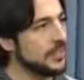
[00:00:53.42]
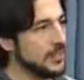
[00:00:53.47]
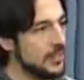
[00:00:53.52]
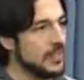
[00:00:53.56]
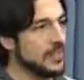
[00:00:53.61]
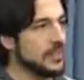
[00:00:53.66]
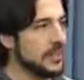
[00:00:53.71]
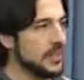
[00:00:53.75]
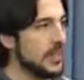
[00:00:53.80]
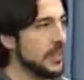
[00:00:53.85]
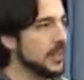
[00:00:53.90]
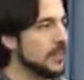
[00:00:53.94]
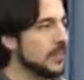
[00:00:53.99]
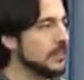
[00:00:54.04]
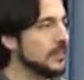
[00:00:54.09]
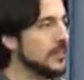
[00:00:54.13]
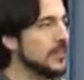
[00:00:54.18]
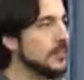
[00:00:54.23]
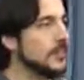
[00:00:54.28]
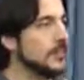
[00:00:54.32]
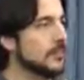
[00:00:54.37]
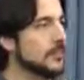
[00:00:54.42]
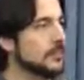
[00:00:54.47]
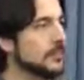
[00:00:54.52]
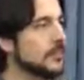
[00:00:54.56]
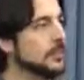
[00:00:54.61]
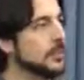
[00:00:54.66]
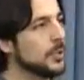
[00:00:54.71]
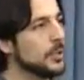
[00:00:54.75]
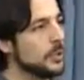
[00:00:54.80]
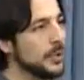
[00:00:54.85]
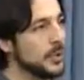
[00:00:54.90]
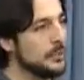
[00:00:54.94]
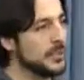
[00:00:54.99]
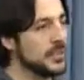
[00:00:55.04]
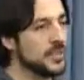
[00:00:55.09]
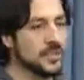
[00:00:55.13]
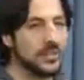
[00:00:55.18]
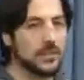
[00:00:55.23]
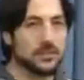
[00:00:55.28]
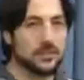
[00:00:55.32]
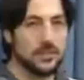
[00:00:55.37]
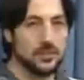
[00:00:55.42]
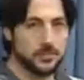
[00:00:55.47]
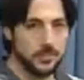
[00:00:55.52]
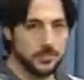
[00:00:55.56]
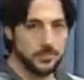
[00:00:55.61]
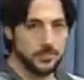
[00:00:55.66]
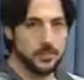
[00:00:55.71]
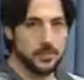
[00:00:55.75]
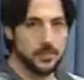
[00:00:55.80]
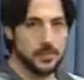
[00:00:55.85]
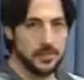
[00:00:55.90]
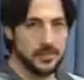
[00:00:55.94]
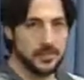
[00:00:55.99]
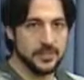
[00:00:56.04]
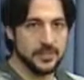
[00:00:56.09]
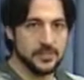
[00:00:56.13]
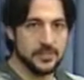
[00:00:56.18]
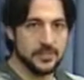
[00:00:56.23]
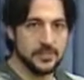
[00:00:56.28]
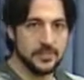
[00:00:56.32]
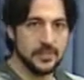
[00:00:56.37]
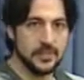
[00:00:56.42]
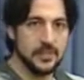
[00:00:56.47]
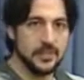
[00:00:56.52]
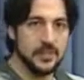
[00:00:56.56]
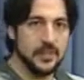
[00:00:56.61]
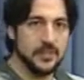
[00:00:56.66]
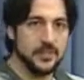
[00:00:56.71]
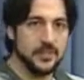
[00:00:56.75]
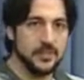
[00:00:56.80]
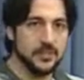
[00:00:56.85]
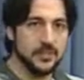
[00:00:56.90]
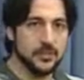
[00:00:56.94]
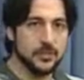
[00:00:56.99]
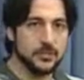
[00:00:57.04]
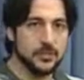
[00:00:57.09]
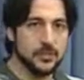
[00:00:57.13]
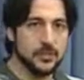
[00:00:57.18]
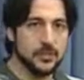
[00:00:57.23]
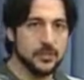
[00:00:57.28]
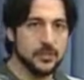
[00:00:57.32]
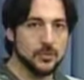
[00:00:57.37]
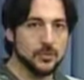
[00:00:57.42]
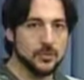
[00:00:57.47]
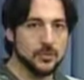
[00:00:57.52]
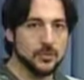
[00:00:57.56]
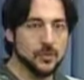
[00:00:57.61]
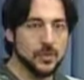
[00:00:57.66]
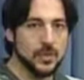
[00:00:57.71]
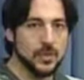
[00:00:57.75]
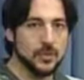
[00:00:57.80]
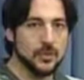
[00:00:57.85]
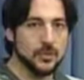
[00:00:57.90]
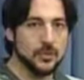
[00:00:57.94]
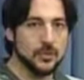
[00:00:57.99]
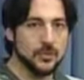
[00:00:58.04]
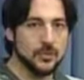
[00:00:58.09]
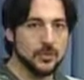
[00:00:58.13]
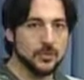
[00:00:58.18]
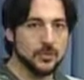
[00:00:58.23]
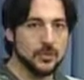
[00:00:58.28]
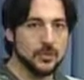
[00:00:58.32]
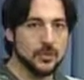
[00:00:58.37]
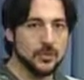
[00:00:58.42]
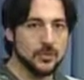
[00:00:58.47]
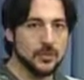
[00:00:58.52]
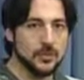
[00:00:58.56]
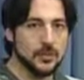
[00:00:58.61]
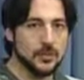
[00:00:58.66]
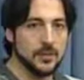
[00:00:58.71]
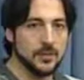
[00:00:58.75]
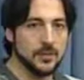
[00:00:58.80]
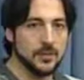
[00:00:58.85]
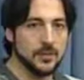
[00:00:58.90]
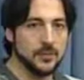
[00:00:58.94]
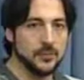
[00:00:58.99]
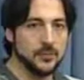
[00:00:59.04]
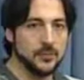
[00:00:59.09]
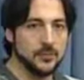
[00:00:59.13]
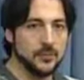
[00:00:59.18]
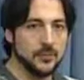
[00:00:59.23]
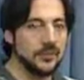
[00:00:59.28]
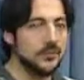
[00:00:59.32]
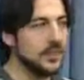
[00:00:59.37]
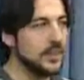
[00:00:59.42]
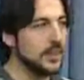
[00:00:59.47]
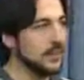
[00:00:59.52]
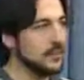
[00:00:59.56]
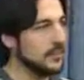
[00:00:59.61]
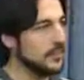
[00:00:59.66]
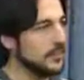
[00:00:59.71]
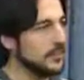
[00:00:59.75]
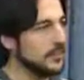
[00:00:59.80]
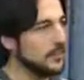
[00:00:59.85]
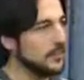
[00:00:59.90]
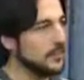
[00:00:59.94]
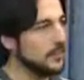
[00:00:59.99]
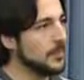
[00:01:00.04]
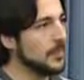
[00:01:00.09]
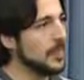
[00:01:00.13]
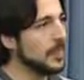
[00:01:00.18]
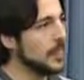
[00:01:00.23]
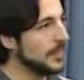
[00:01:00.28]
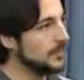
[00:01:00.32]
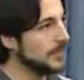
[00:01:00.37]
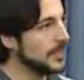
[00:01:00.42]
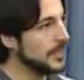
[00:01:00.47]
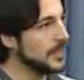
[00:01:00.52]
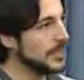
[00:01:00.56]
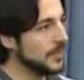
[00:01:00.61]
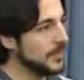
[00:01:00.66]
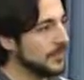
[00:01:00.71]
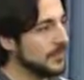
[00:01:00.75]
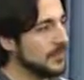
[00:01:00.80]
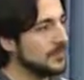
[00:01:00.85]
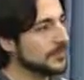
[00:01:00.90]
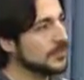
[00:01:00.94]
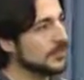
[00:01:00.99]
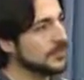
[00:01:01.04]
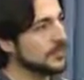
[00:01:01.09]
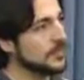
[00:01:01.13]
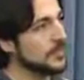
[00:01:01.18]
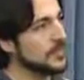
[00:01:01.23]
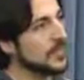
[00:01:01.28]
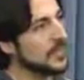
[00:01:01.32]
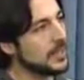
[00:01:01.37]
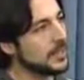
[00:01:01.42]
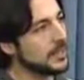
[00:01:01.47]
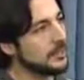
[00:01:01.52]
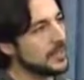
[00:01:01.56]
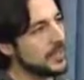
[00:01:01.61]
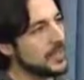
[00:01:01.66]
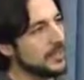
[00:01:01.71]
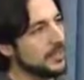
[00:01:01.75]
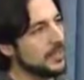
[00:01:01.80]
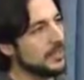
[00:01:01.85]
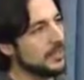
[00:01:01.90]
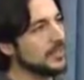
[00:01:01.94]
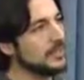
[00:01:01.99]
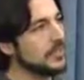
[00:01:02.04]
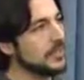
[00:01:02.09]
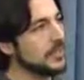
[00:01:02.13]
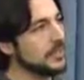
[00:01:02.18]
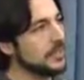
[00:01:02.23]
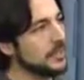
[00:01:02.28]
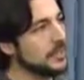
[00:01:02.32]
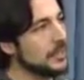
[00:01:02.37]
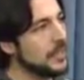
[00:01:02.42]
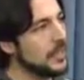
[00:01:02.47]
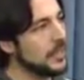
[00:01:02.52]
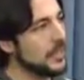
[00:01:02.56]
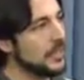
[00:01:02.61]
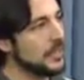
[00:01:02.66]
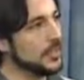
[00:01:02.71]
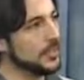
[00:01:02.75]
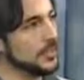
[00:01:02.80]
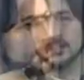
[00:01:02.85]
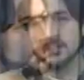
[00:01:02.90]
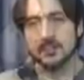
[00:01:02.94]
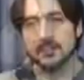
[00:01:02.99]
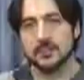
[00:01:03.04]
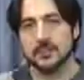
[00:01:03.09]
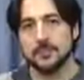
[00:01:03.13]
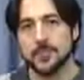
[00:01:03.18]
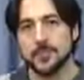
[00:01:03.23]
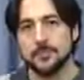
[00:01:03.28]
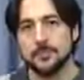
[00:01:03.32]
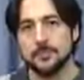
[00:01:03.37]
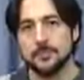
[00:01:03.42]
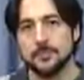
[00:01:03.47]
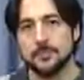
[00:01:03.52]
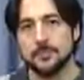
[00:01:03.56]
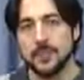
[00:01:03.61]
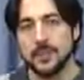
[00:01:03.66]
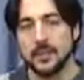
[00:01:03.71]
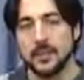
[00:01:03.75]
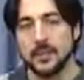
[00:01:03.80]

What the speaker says: they are, and probably he's going to base his talk on what we find in the Mahatma letters. The Mahatma letters are a